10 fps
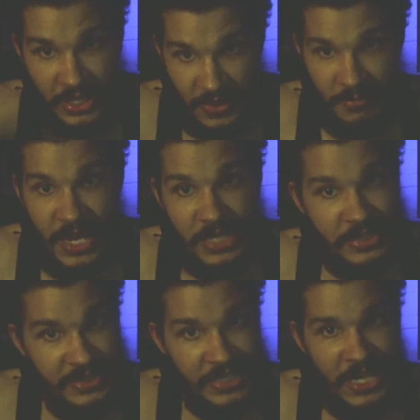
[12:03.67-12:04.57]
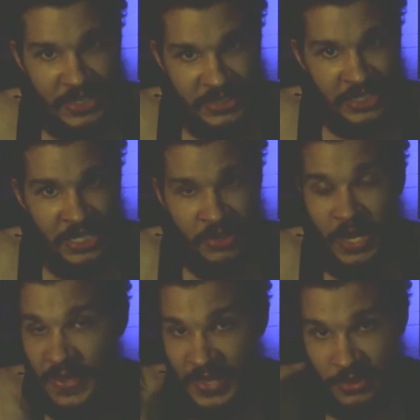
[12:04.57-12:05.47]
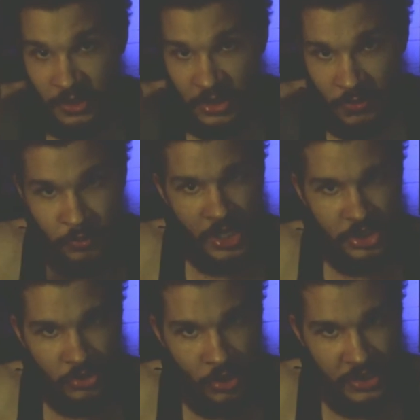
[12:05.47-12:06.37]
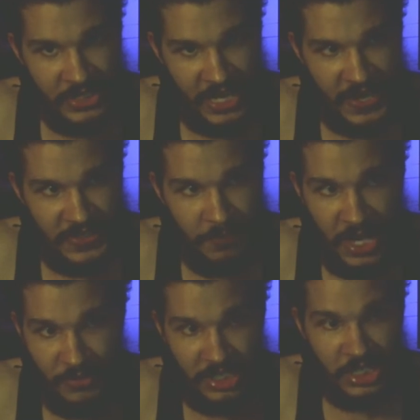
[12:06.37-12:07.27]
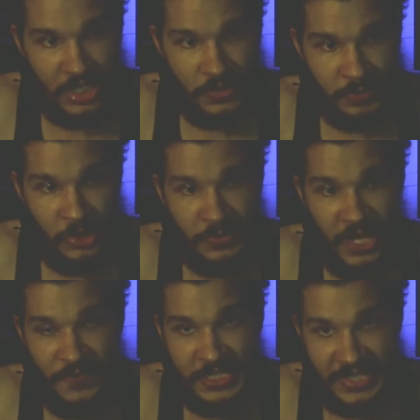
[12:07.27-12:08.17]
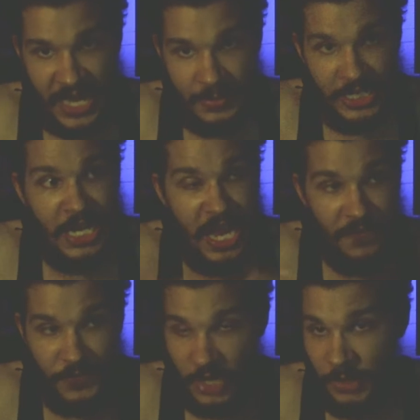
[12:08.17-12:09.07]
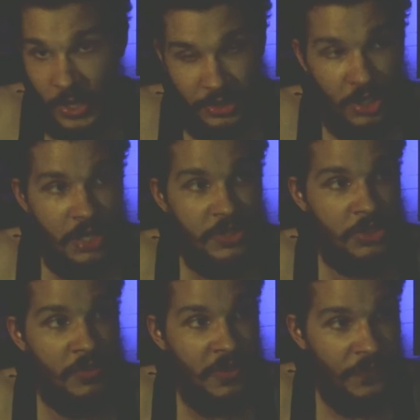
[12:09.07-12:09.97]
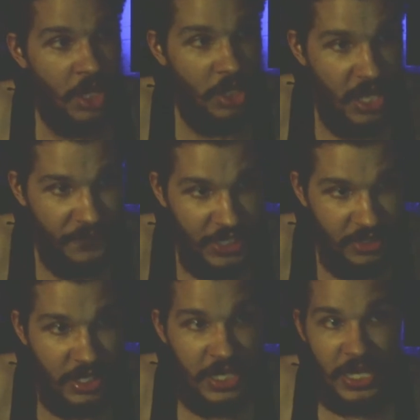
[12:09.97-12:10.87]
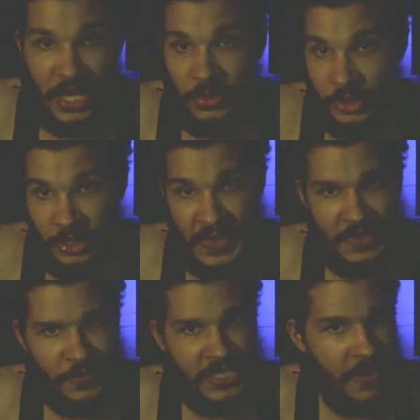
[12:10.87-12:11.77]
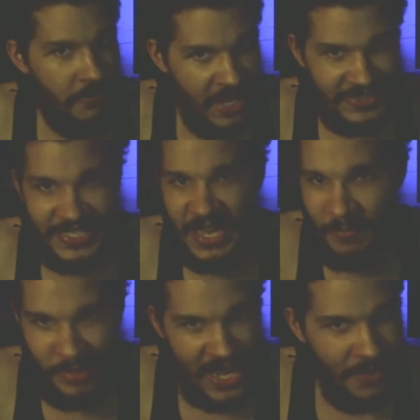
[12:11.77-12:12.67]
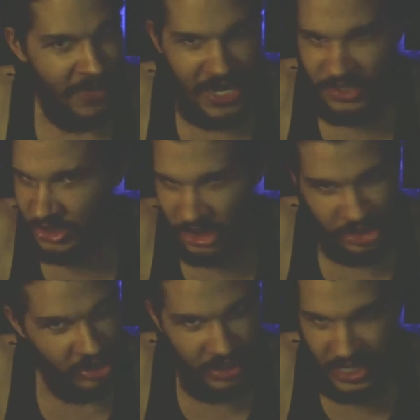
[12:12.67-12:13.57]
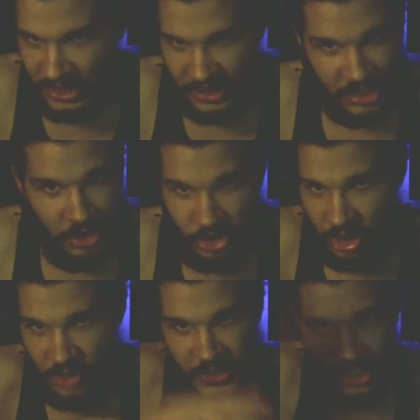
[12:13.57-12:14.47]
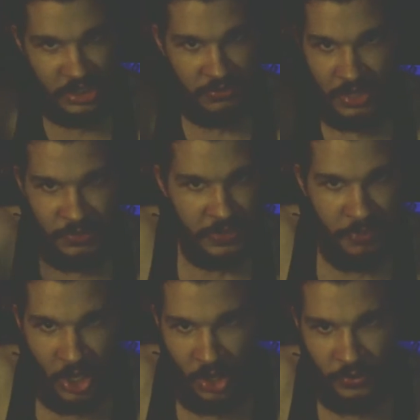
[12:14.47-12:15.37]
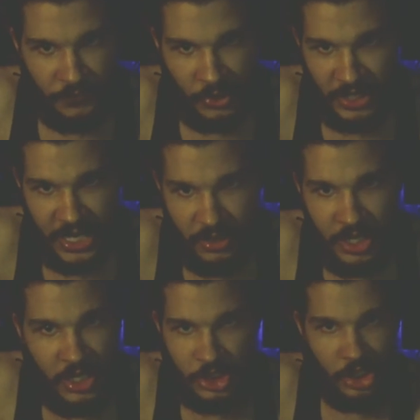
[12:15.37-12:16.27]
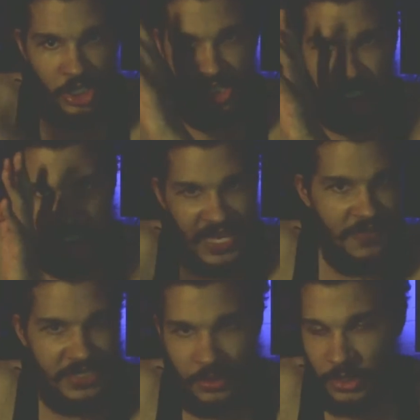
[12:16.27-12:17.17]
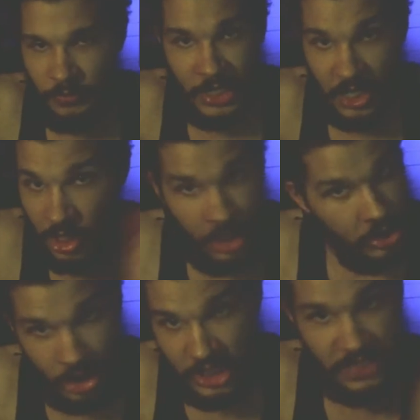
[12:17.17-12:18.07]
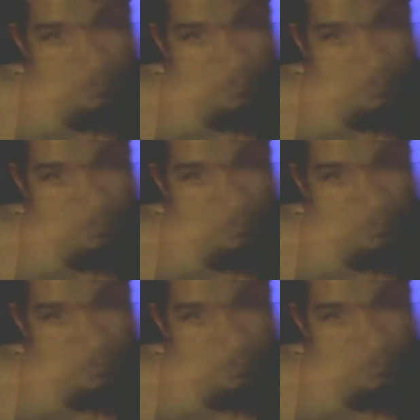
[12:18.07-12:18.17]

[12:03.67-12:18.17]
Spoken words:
the match decided to continue, and they literally rushed towards the end spot, which I guess was supposed to be off of scaffolding. I thought Hardy was going to fall off it. And literally, this was a messy, bad match. Should not continue. Should have been just postponed, thrown out. Should have just gave Sammy the win. Should have just